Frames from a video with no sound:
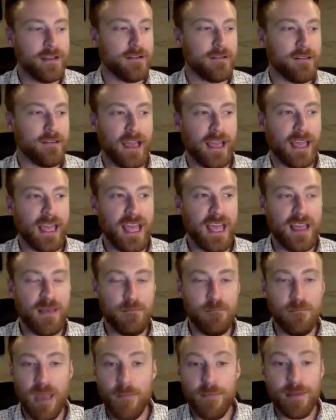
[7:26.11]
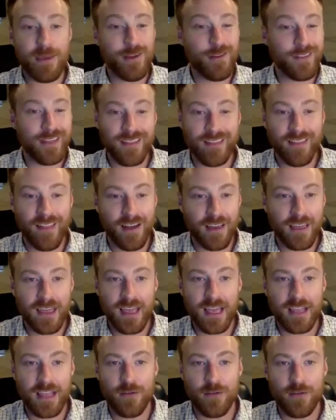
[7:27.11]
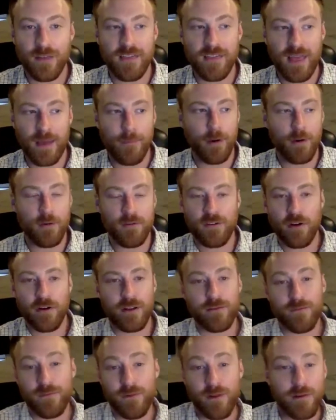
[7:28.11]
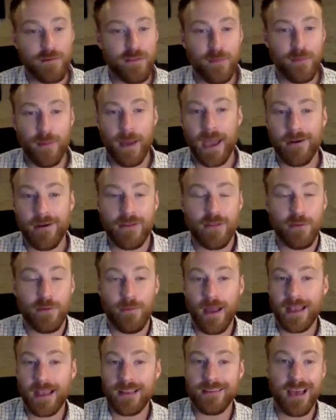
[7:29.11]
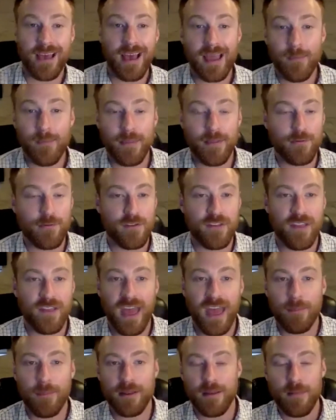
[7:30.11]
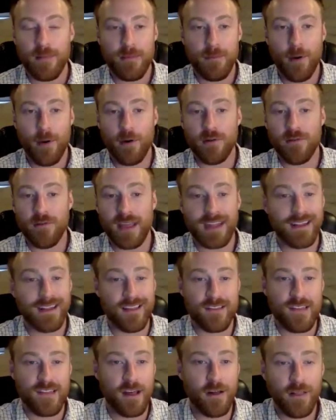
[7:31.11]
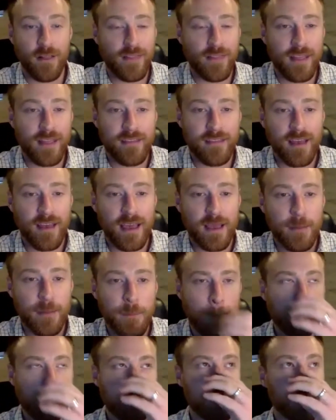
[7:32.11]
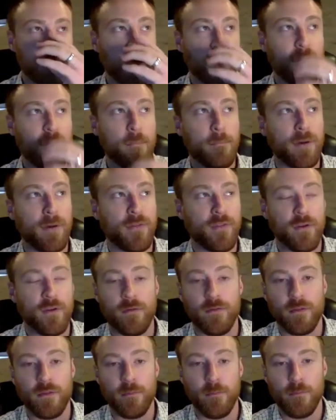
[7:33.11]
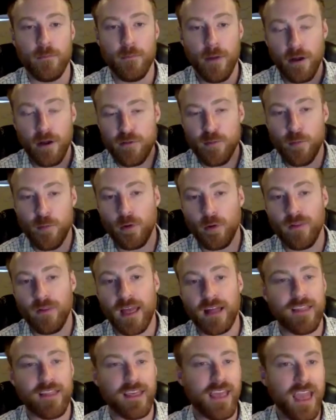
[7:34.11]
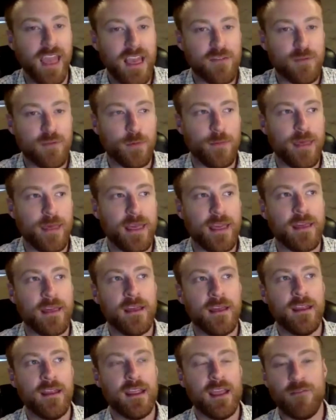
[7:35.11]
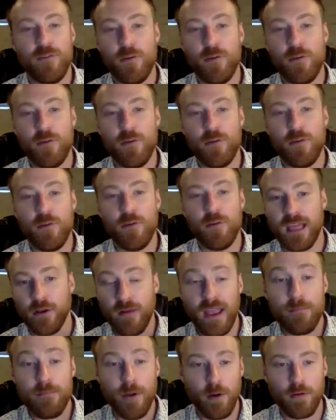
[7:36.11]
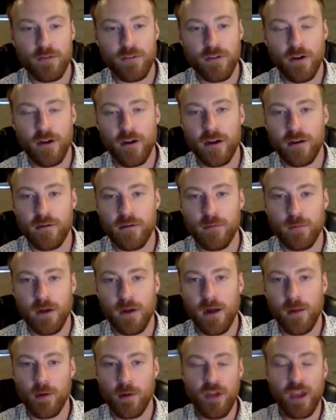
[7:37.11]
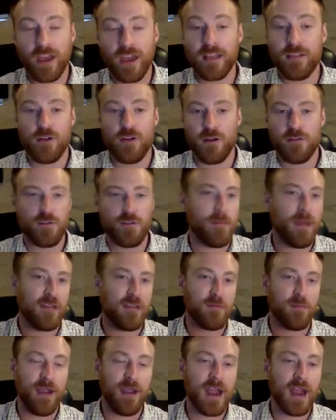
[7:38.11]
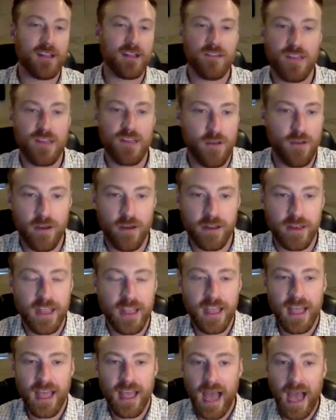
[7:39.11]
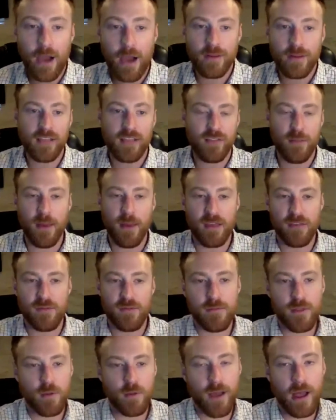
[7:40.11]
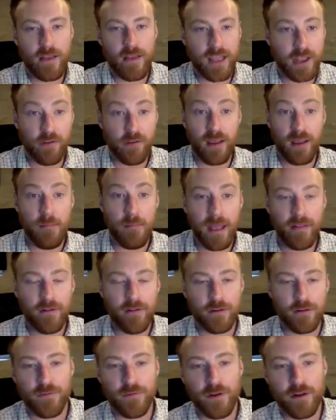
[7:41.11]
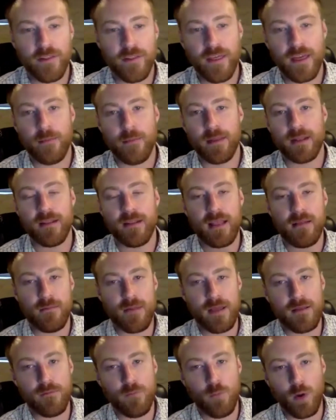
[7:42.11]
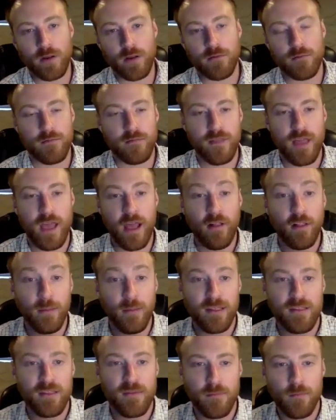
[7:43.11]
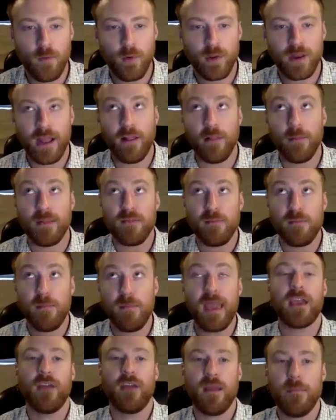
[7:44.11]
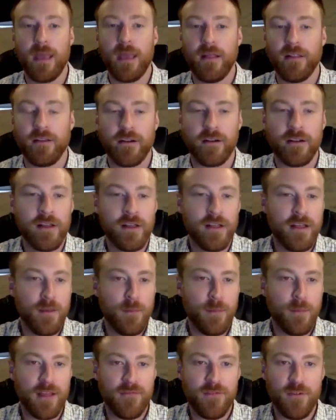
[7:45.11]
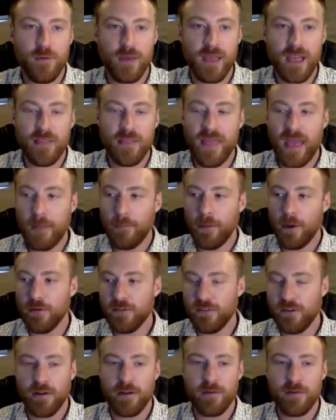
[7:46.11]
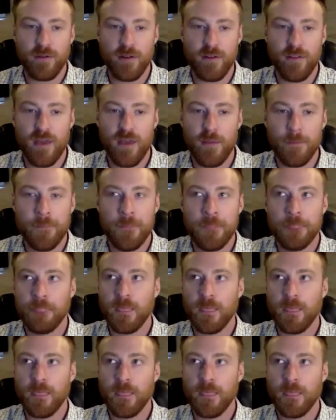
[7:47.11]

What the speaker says: like maybe you'll get lucky and you'll get that postcard in front of the buyer at the right time, and they're just happen to be motivated to sell at that time. But the much more likely case will be if you get a great postcard, which I can share some best practices on how to get the best, how to get a great mailer in front of them, and what elements make a great mailer. But if you get that postcard in front of them